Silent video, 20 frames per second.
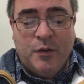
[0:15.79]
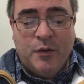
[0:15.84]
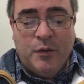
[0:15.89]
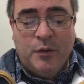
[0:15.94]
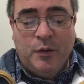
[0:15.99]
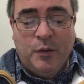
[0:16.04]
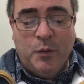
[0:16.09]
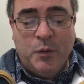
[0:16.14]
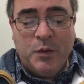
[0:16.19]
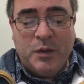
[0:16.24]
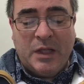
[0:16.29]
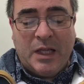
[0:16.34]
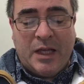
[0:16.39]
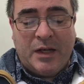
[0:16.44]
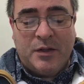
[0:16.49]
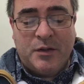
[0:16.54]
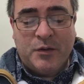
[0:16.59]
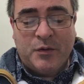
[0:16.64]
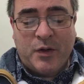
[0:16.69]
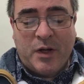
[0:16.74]
Those led
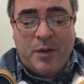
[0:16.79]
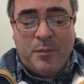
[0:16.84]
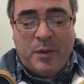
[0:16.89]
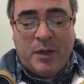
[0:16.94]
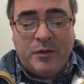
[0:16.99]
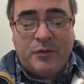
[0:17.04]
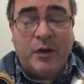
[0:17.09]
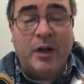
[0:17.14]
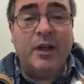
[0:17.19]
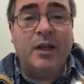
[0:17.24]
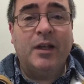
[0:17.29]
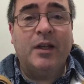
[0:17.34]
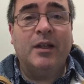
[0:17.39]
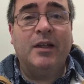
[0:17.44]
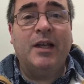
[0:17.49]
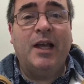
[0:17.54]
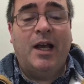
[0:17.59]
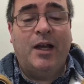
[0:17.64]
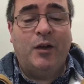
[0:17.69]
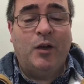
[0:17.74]
astray by drink
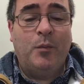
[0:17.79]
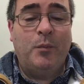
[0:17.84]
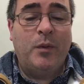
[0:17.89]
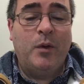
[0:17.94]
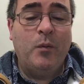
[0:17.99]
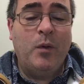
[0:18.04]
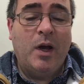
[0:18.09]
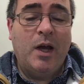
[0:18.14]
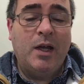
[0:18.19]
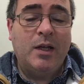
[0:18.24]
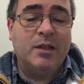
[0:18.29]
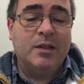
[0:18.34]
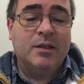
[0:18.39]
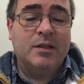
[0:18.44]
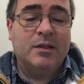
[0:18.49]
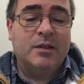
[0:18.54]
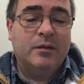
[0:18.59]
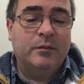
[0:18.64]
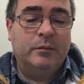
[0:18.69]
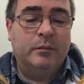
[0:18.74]
cannot be wise.